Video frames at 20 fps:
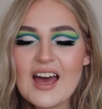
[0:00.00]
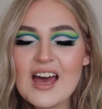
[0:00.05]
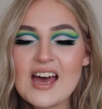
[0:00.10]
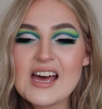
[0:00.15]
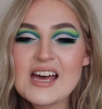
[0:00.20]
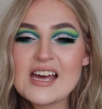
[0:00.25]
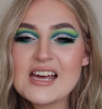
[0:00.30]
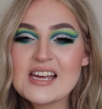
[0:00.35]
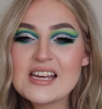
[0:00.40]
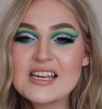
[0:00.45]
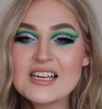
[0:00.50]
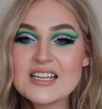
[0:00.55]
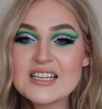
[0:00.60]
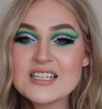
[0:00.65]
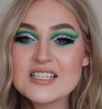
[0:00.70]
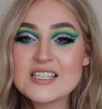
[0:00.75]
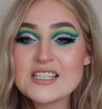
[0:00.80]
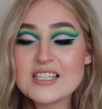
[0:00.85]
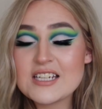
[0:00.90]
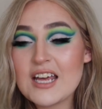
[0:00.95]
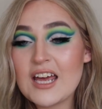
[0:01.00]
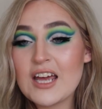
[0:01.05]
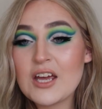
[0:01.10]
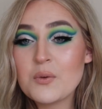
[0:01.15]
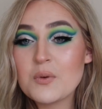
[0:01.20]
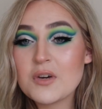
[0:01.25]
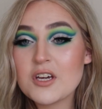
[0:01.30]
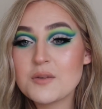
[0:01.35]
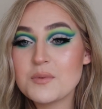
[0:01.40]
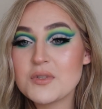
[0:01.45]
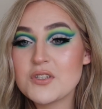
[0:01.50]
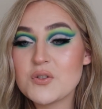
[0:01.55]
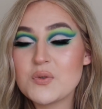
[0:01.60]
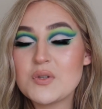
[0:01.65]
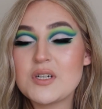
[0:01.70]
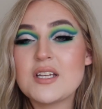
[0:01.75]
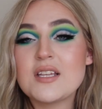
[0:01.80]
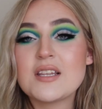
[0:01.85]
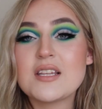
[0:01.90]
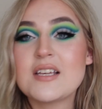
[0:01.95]
And today we're going to be
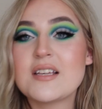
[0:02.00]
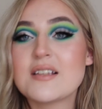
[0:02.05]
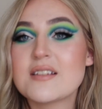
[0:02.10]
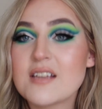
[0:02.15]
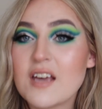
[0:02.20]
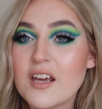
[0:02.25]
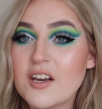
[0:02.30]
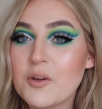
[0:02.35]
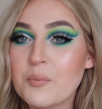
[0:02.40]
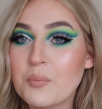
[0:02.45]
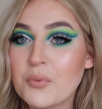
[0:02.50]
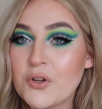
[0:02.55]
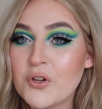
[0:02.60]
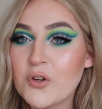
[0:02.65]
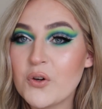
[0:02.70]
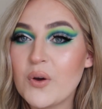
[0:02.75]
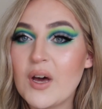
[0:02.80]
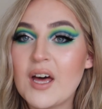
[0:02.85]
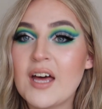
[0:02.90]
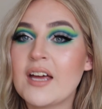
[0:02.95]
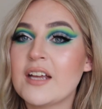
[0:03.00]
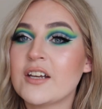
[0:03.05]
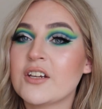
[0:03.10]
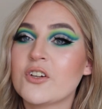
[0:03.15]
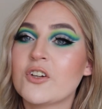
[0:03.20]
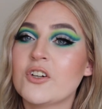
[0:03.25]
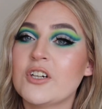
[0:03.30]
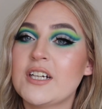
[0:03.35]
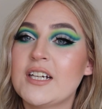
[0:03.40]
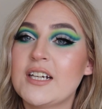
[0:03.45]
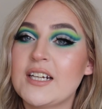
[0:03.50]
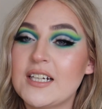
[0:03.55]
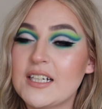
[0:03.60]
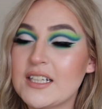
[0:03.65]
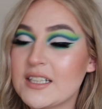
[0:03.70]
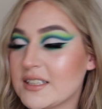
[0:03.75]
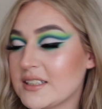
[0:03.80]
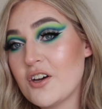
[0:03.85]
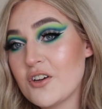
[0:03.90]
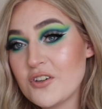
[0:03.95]
doing this kind of blue and green
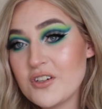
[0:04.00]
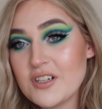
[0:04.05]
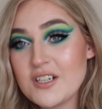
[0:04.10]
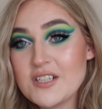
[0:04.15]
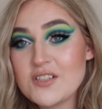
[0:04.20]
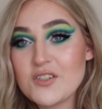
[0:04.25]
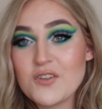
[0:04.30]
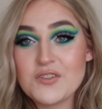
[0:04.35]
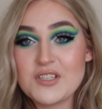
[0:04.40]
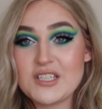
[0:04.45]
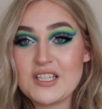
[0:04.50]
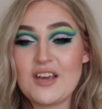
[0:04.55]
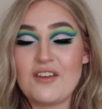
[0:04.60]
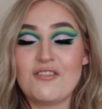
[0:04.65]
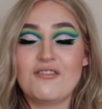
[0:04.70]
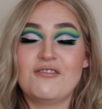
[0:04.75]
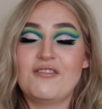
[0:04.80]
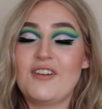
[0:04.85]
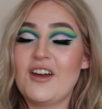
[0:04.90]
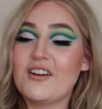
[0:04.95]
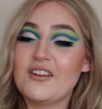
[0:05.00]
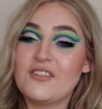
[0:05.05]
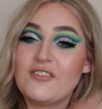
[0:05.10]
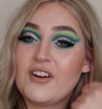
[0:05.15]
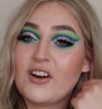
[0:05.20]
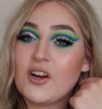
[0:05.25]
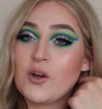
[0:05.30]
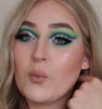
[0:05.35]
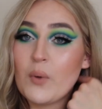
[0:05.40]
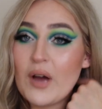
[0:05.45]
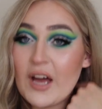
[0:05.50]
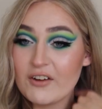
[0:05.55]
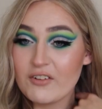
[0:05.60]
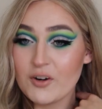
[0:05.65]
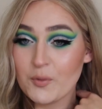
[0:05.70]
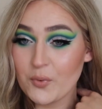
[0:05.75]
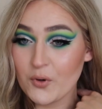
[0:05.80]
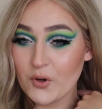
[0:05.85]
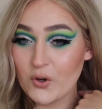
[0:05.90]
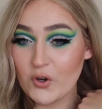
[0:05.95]
crease. Obviously a very
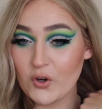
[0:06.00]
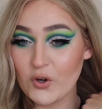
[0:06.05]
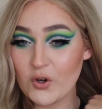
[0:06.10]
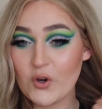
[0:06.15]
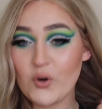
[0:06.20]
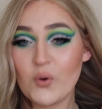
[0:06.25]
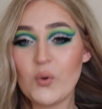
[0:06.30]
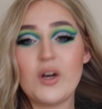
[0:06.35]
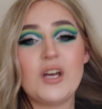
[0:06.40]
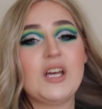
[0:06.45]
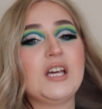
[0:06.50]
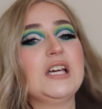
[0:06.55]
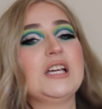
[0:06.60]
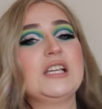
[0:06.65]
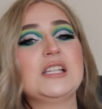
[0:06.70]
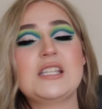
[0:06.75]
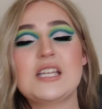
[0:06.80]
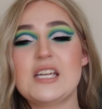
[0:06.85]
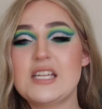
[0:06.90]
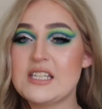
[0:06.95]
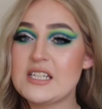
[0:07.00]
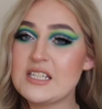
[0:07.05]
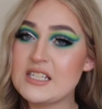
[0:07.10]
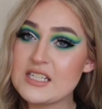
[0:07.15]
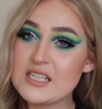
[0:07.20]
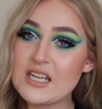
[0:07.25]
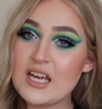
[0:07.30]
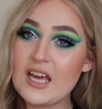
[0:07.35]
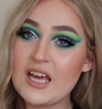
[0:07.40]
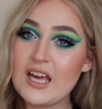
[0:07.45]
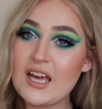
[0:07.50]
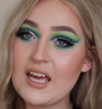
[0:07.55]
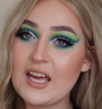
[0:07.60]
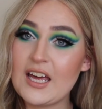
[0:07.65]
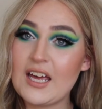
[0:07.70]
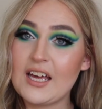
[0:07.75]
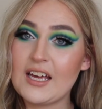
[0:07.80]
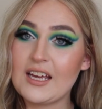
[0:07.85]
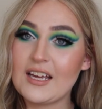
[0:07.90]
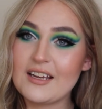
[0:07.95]
wearable, day to
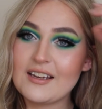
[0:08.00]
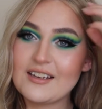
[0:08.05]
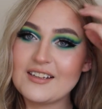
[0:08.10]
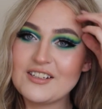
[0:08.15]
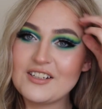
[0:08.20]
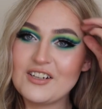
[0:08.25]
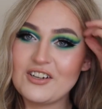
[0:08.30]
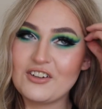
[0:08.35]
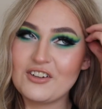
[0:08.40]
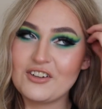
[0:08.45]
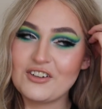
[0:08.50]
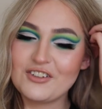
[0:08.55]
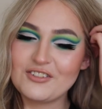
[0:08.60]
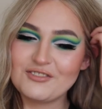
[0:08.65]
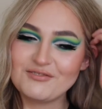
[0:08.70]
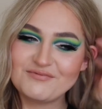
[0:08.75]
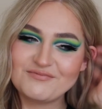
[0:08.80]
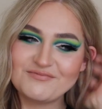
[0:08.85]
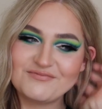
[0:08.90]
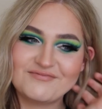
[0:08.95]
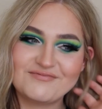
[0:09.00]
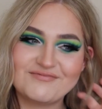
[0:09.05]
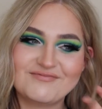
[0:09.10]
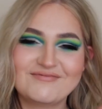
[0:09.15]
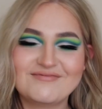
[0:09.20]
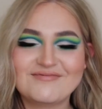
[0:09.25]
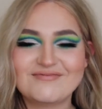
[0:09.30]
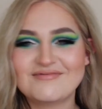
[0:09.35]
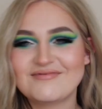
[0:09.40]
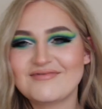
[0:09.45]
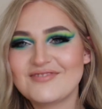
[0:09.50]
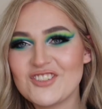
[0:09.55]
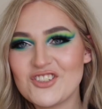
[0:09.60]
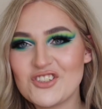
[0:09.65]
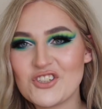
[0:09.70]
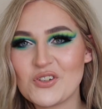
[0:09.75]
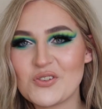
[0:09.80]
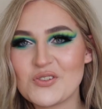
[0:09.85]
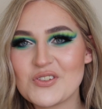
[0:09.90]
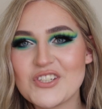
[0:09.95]
day, you know,
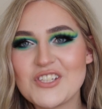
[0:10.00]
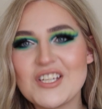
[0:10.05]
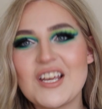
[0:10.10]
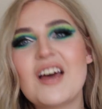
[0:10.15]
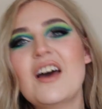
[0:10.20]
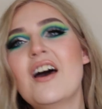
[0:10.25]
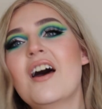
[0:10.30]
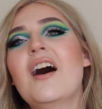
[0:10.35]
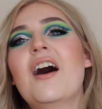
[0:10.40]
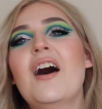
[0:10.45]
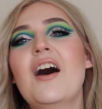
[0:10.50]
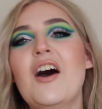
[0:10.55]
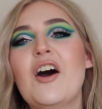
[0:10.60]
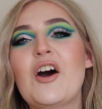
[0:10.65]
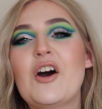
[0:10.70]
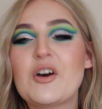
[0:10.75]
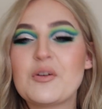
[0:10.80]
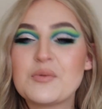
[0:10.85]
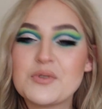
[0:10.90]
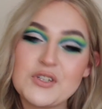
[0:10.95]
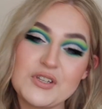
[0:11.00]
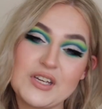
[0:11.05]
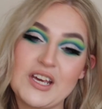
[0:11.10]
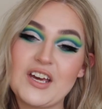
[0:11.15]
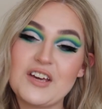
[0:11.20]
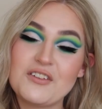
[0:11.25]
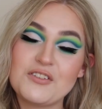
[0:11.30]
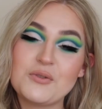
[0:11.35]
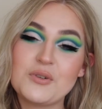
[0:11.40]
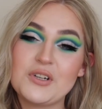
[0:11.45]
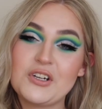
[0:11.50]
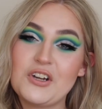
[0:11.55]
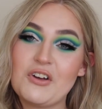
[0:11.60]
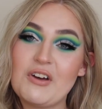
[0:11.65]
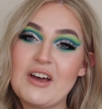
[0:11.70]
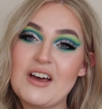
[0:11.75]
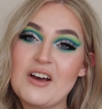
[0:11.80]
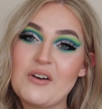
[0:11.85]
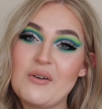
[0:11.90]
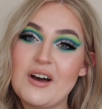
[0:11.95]
jokes. So yeah, if you want to know
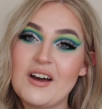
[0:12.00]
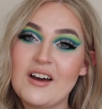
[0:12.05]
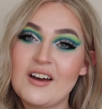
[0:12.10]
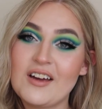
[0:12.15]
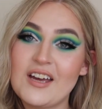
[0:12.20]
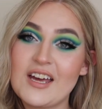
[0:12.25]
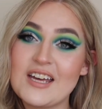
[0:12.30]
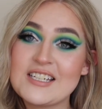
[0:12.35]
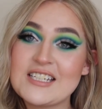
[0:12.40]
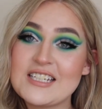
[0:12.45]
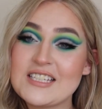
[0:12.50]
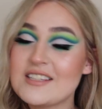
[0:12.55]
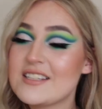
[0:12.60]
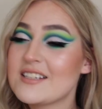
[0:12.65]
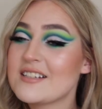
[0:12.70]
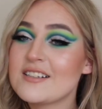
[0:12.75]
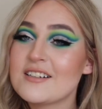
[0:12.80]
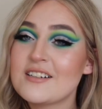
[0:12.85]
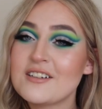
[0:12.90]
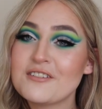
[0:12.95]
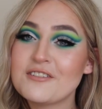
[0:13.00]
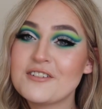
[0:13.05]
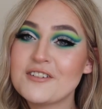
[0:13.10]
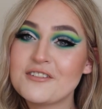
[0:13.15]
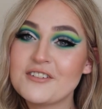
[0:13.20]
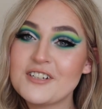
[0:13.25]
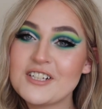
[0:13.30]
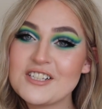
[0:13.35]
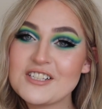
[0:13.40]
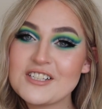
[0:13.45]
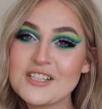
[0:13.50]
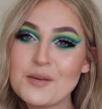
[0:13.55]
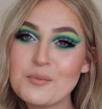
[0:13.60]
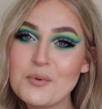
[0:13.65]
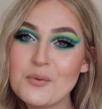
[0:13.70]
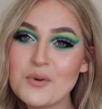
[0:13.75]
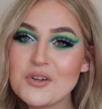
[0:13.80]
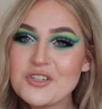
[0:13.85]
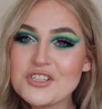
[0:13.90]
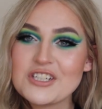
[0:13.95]
how I did this look, feel free to just keep on
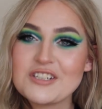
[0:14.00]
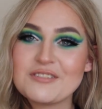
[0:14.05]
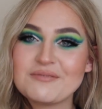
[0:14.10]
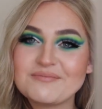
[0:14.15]
watching.